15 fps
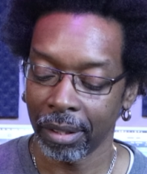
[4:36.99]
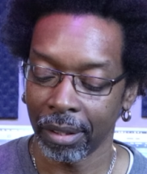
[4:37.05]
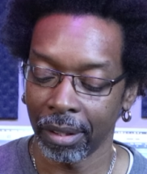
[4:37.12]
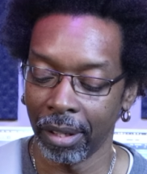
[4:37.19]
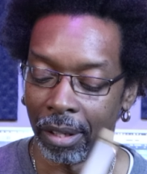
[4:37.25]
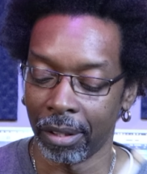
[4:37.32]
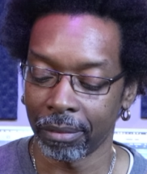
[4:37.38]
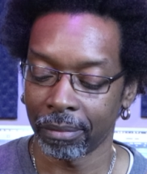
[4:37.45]

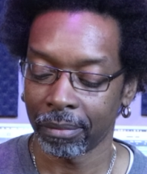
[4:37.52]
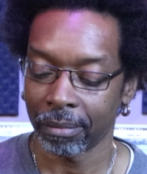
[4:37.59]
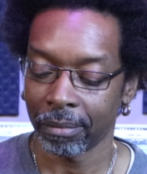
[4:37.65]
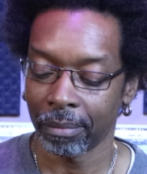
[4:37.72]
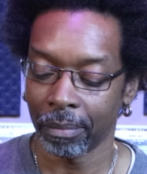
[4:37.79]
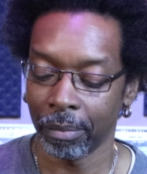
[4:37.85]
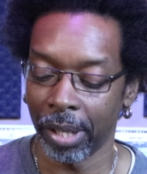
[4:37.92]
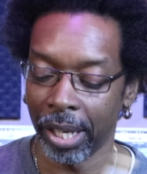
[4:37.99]
you know,
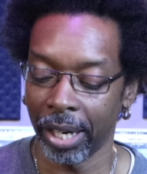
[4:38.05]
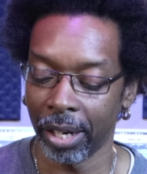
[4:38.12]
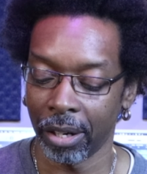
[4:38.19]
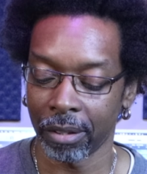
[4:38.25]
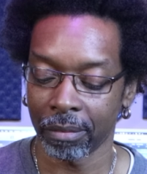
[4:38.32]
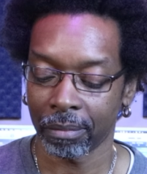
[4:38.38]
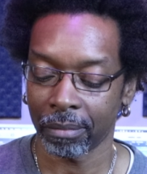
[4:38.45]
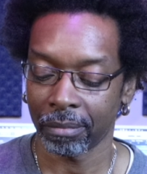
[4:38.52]

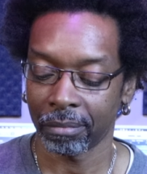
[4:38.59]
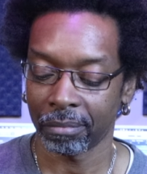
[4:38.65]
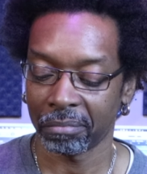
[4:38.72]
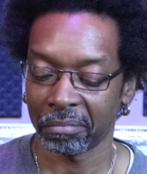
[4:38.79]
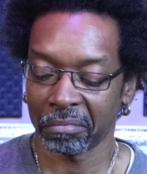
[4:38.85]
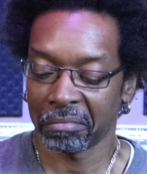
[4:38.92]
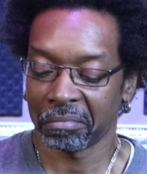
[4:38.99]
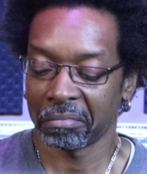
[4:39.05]
there,
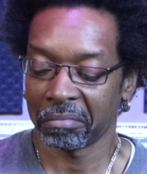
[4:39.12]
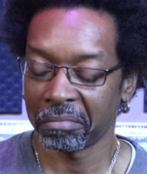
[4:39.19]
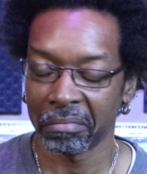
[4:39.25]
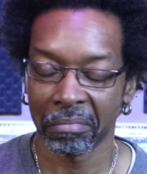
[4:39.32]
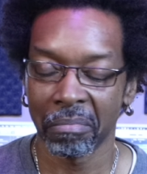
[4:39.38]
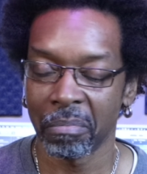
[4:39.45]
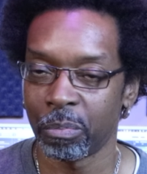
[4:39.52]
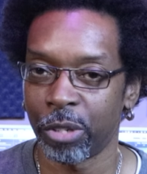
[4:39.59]

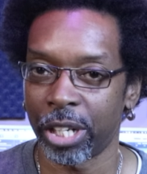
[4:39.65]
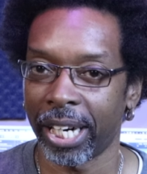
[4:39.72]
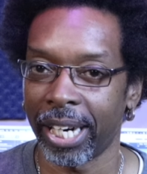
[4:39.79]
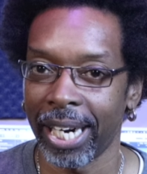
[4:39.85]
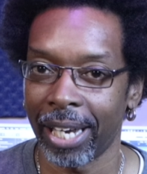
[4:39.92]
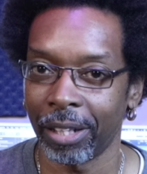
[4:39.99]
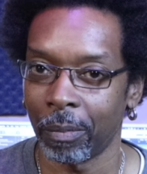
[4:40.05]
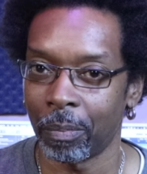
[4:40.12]

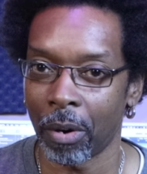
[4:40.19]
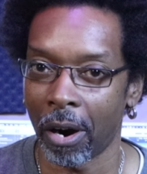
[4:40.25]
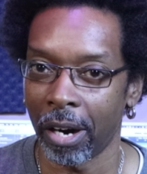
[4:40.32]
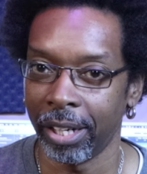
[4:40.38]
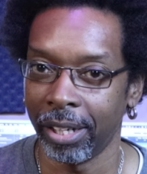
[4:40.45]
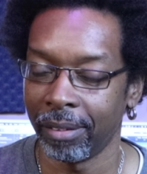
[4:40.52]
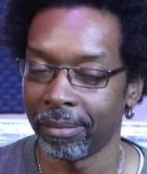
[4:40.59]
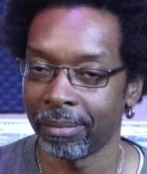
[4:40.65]
checking out the
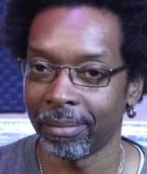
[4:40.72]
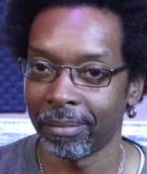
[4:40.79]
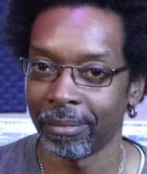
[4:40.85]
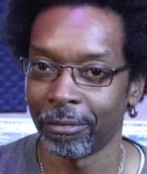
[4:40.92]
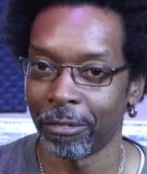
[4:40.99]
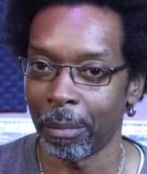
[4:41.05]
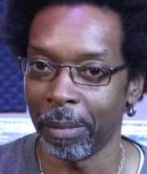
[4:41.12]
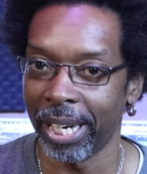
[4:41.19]
party
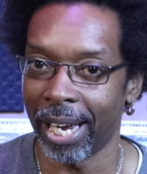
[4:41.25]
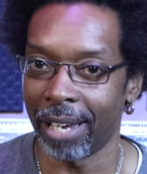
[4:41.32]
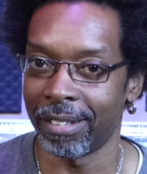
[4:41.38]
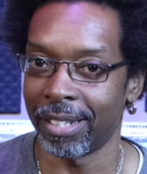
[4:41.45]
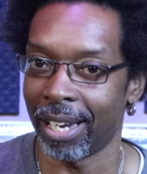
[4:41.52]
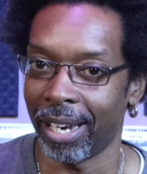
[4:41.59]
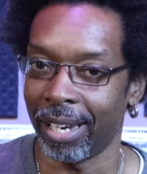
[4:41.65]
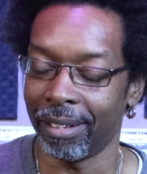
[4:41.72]
from the
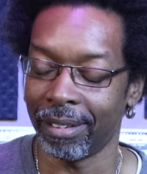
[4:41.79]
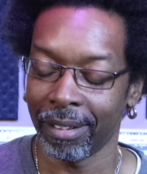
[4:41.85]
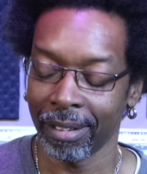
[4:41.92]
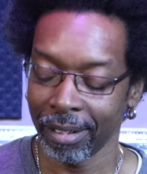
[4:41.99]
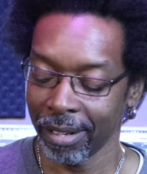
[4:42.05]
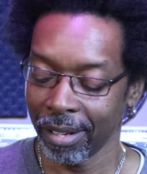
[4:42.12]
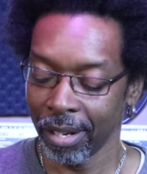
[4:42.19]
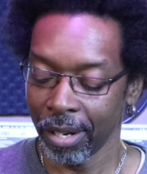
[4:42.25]
outside.
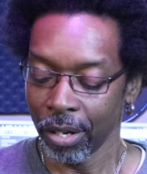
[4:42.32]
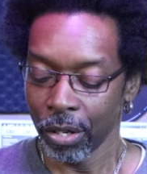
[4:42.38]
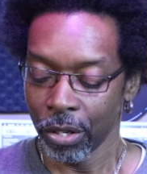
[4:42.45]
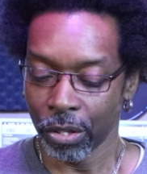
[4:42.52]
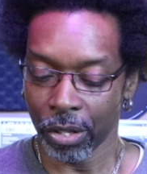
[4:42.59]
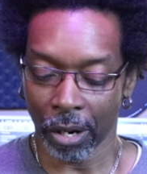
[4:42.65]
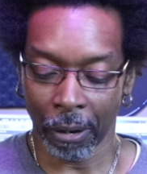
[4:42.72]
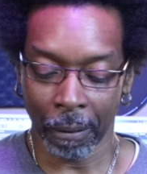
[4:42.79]

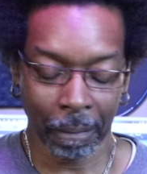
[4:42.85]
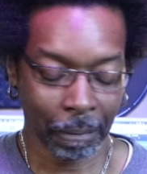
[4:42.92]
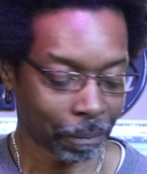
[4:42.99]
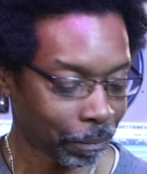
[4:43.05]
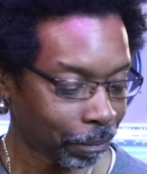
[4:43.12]
So